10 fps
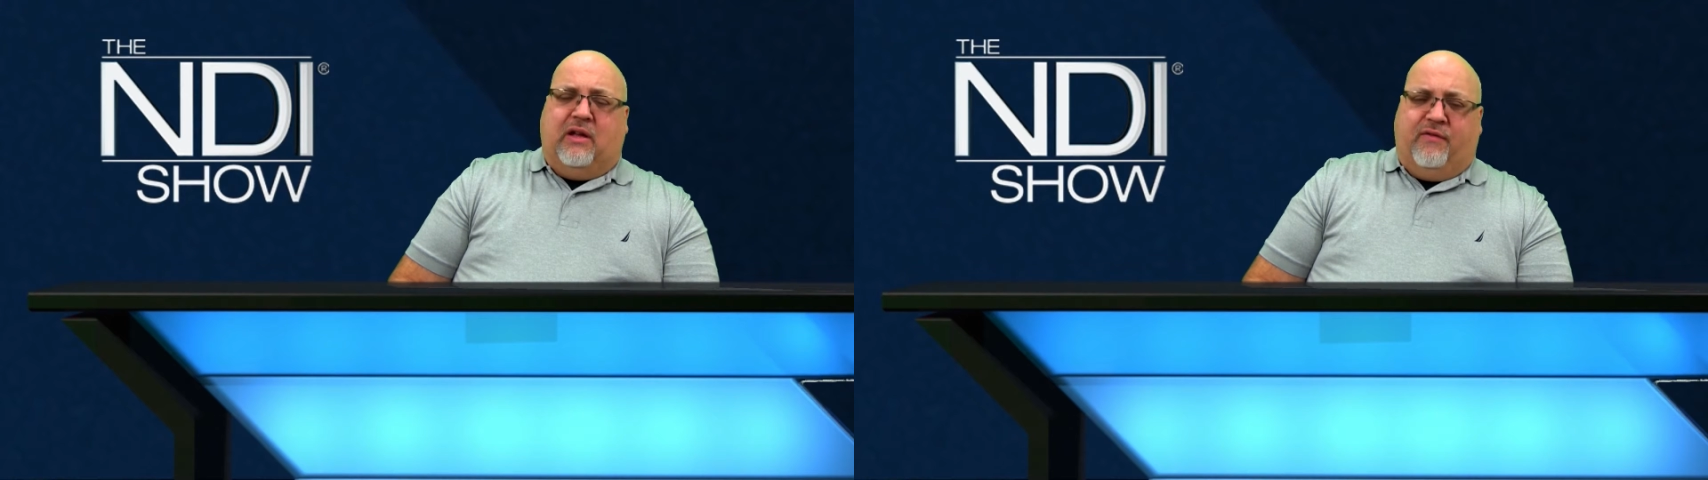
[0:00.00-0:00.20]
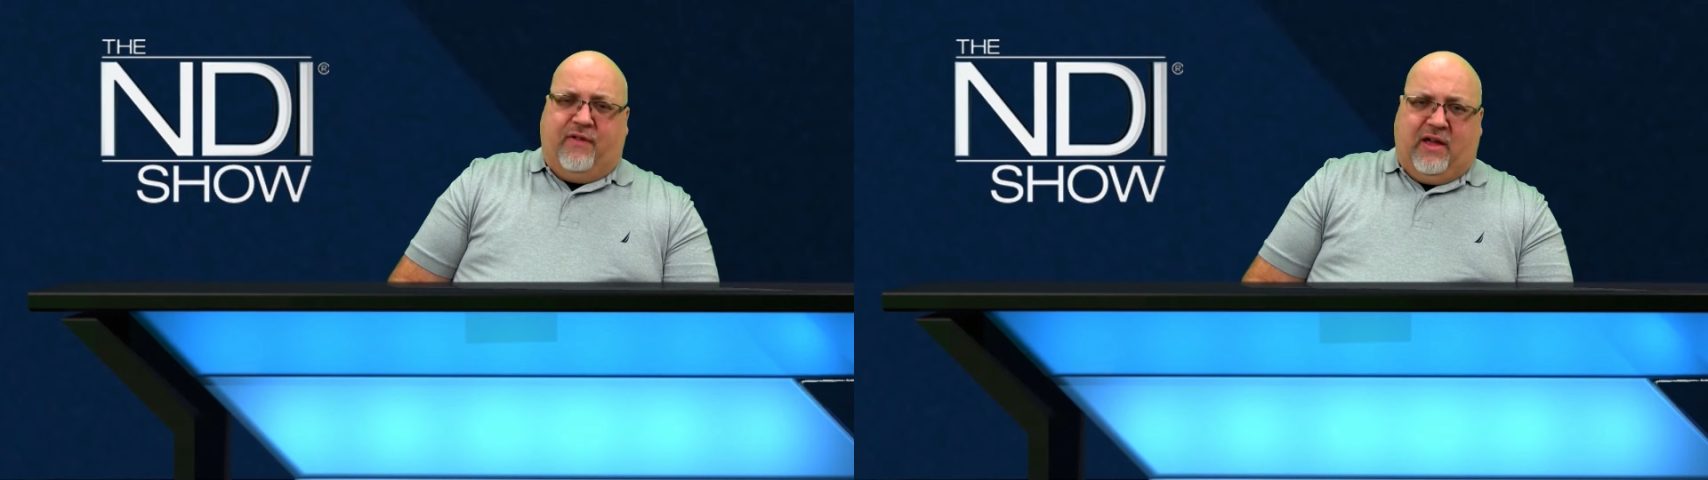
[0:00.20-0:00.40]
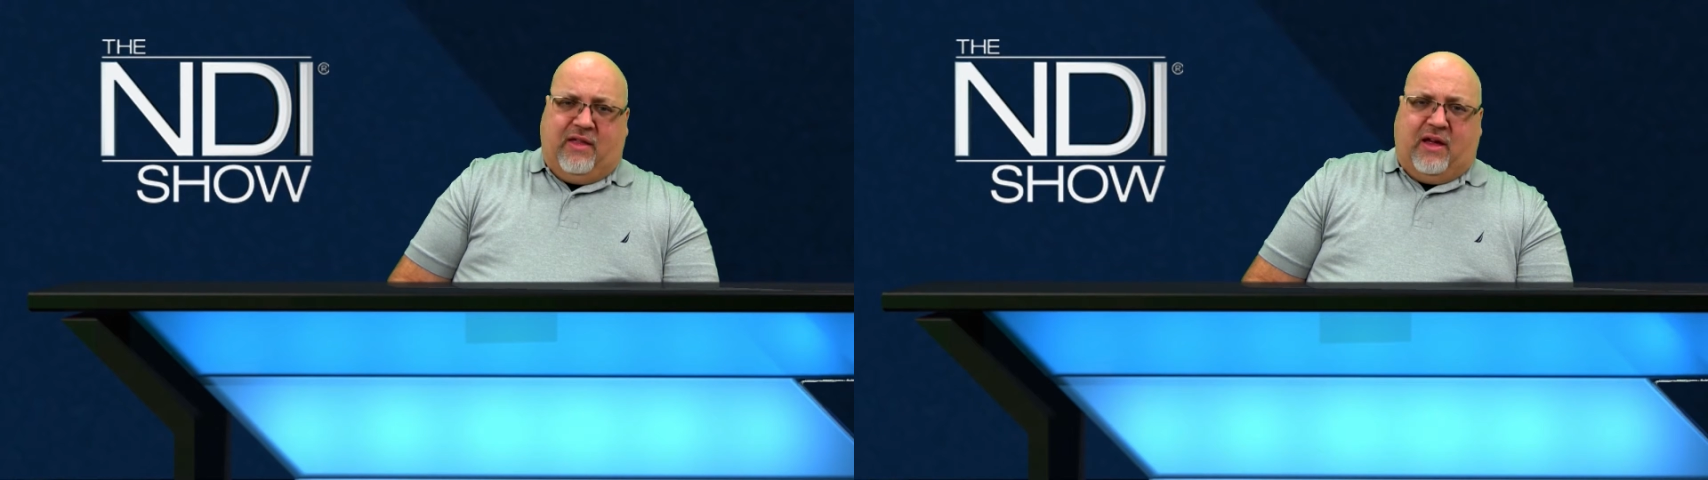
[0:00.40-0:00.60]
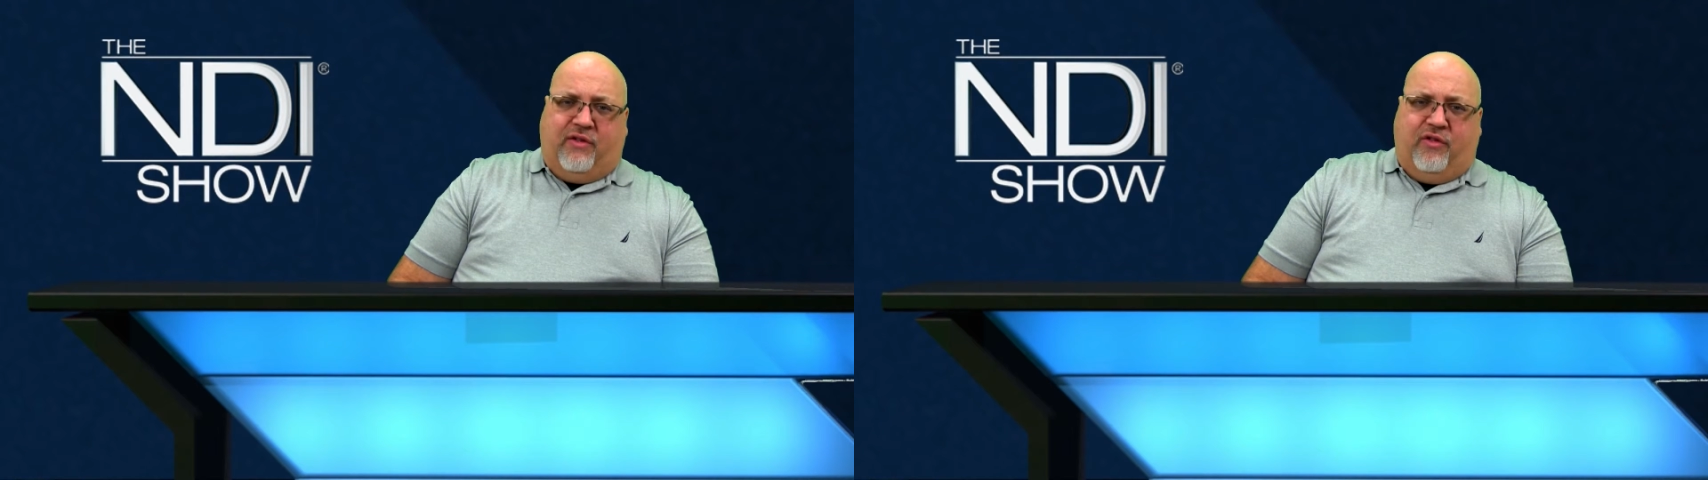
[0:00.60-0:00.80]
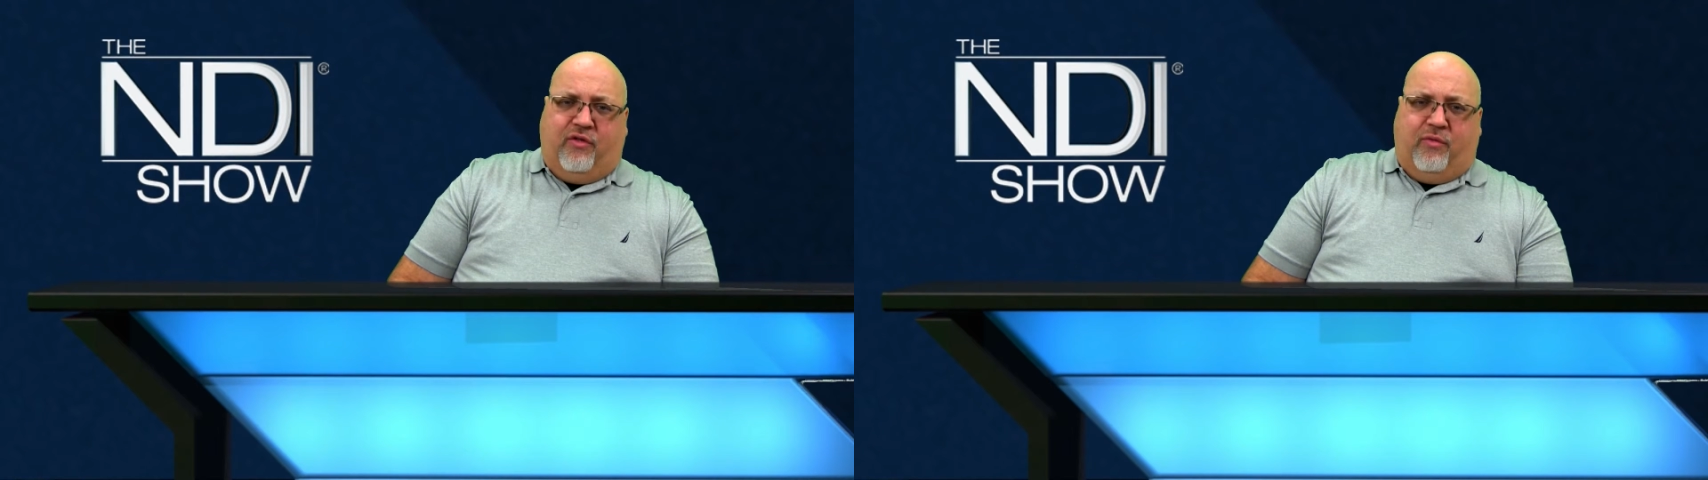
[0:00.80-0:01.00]
to convey
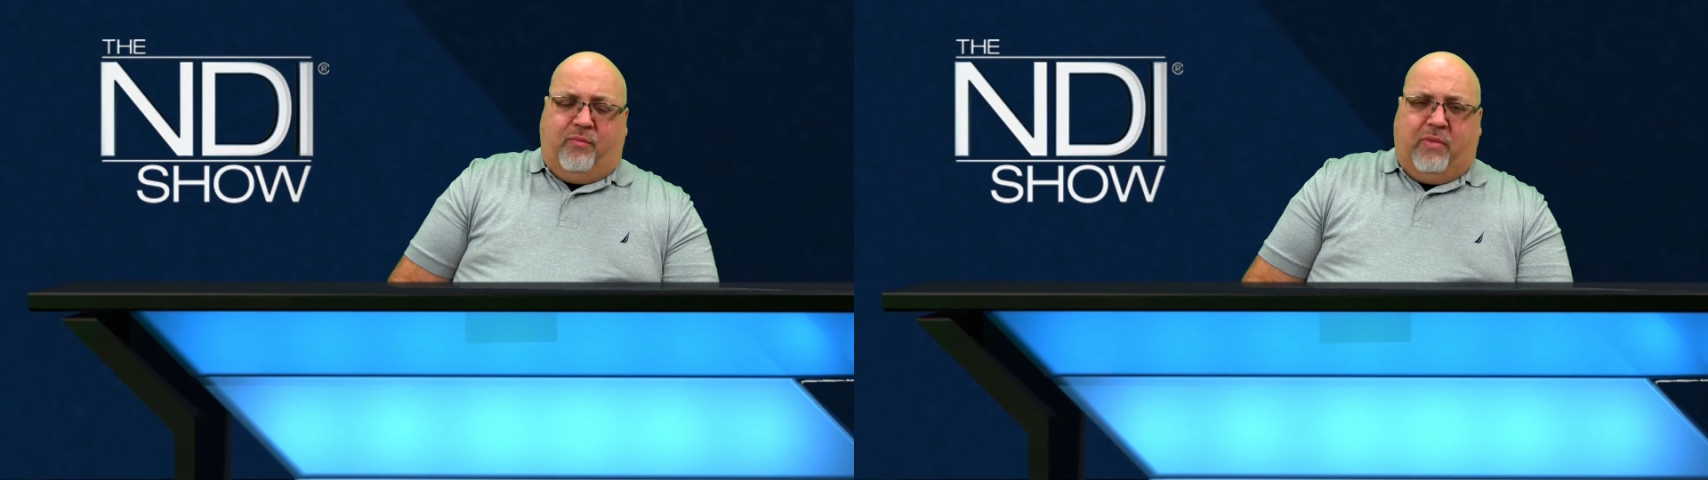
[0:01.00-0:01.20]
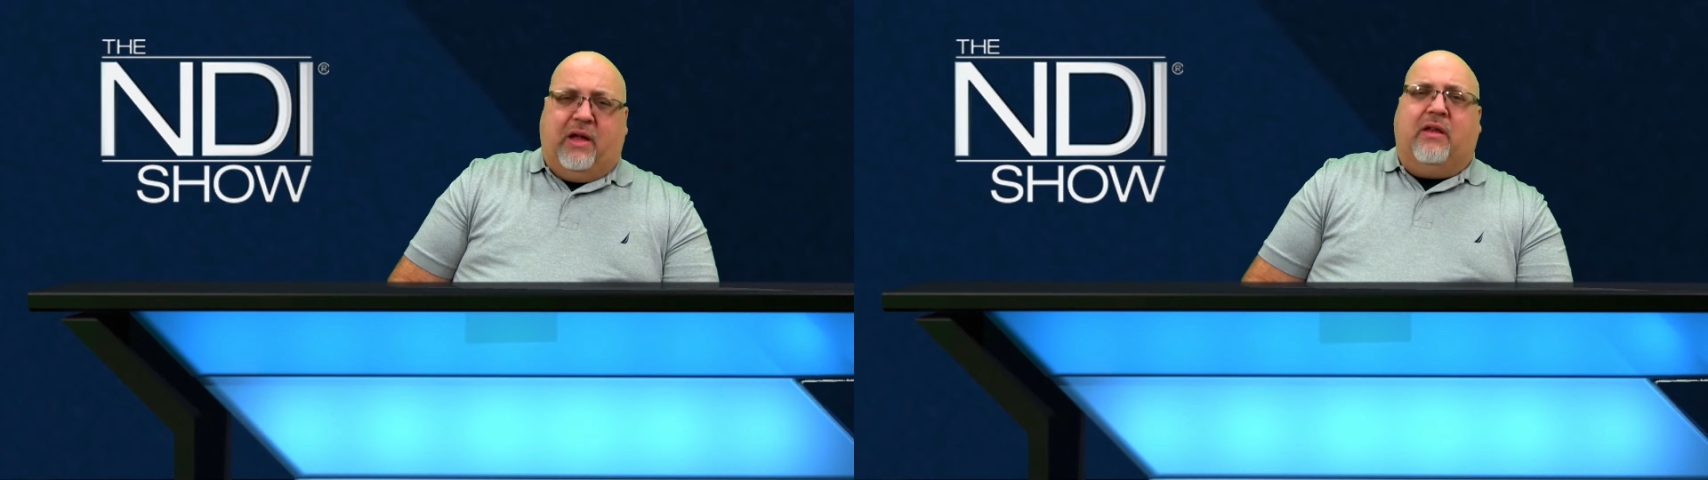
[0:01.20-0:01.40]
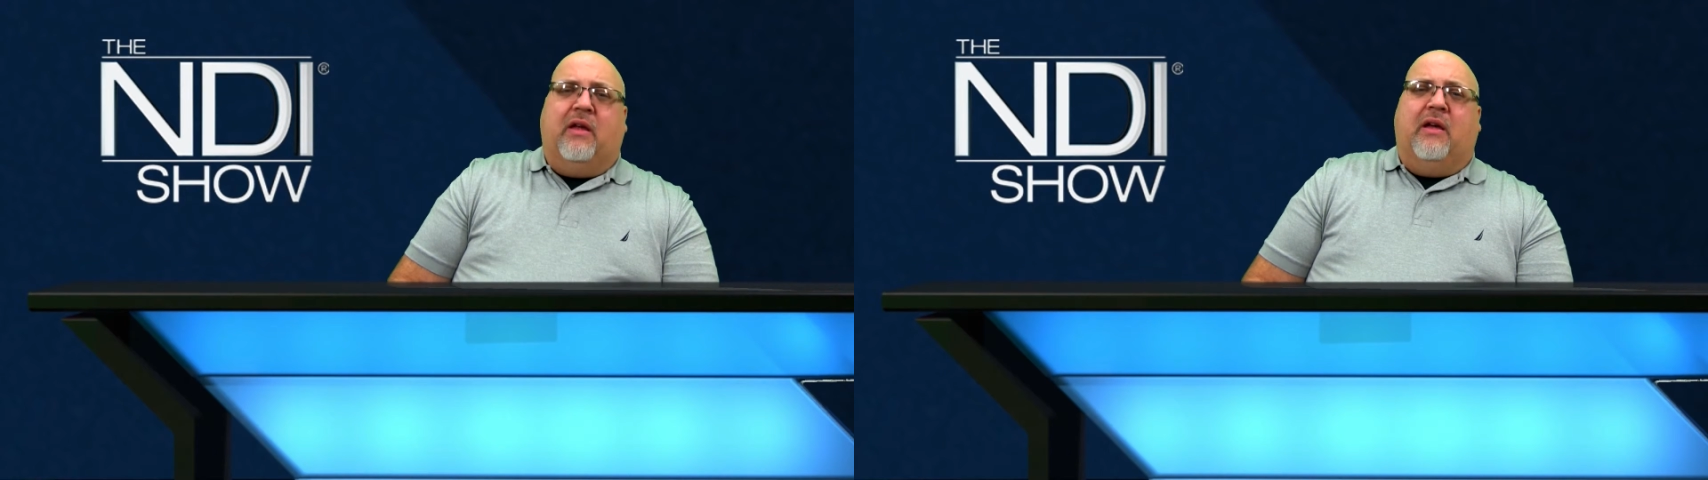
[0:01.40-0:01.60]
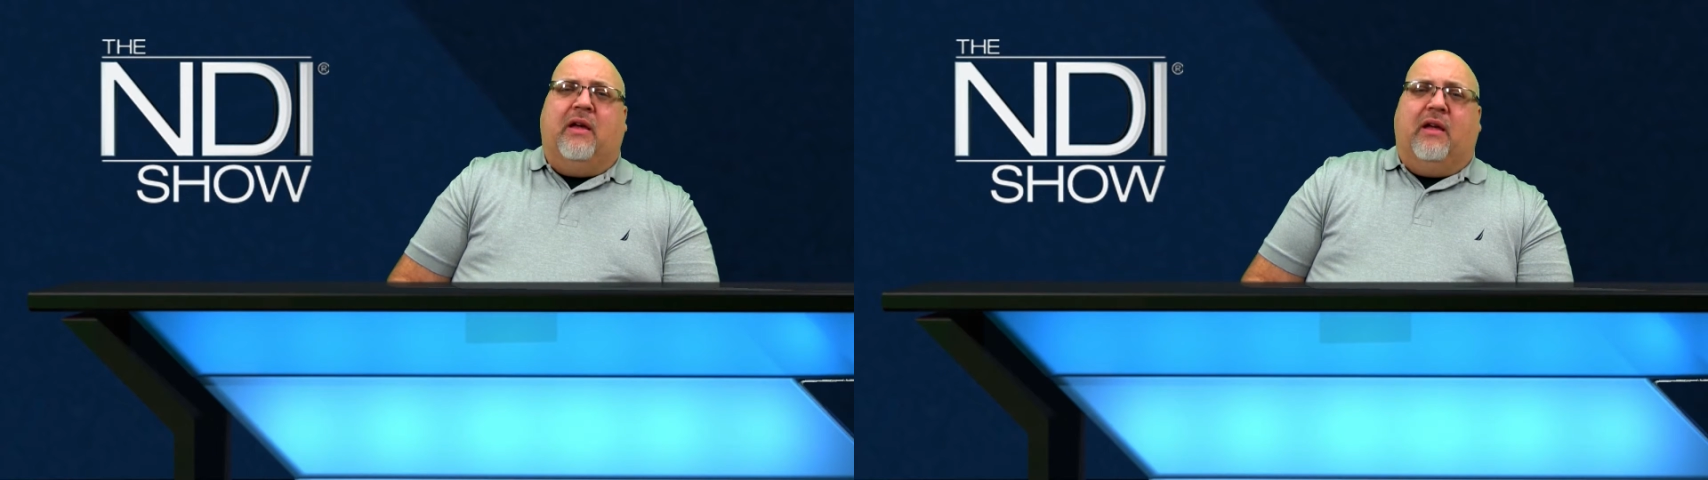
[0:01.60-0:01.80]
that to, but